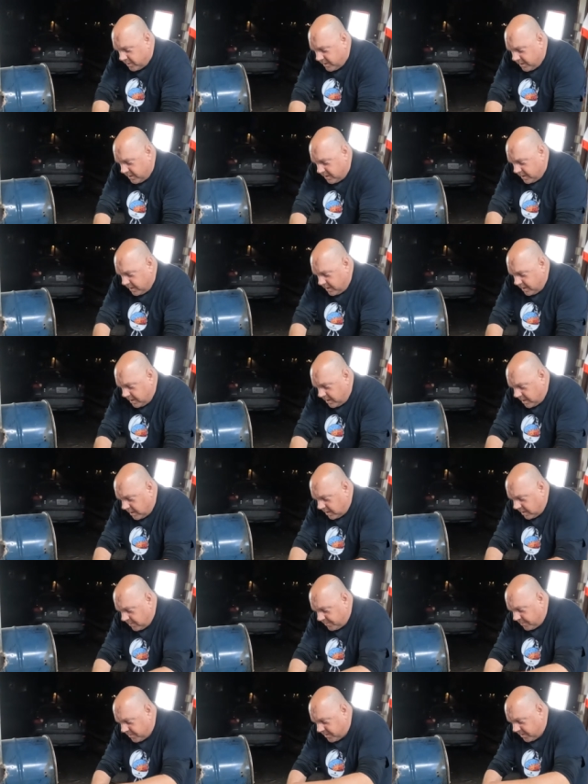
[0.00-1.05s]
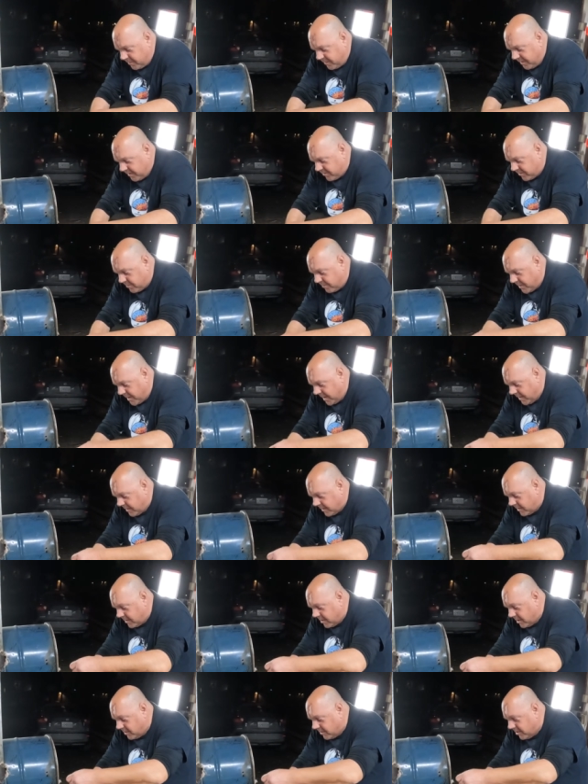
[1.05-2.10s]
I'm going to put a piece of
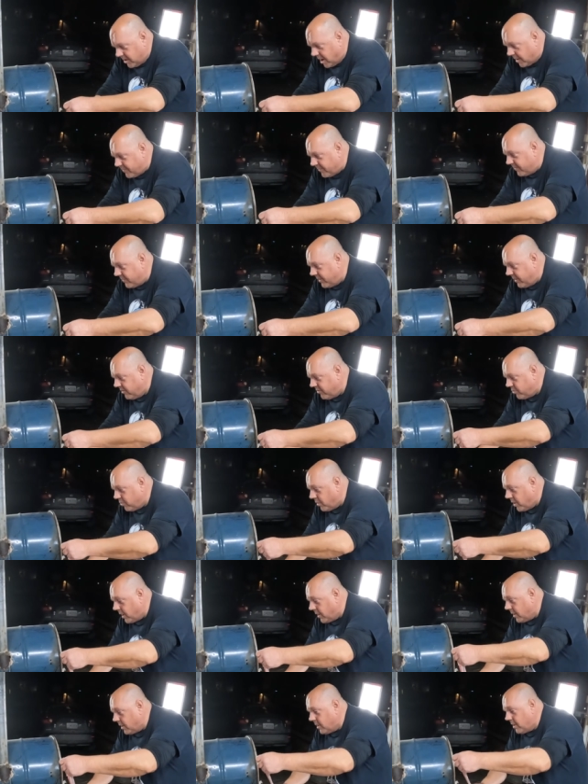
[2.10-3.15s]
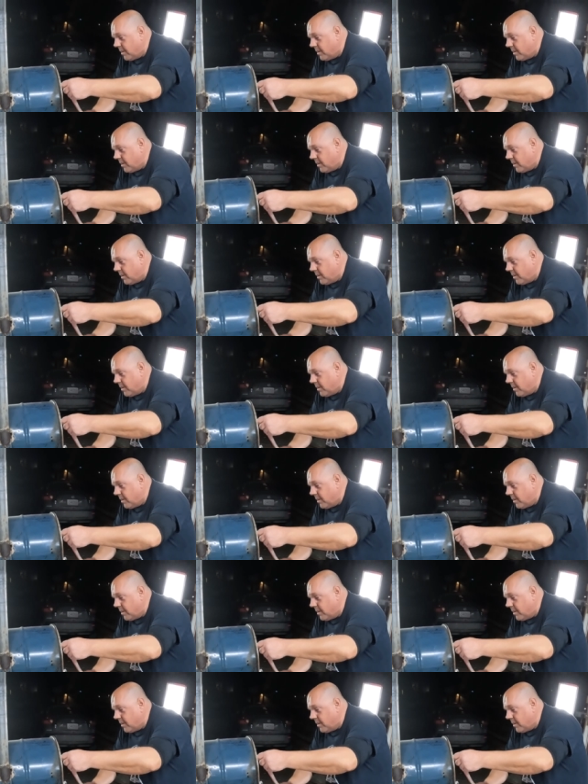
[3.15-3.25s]
bacon on top of each one.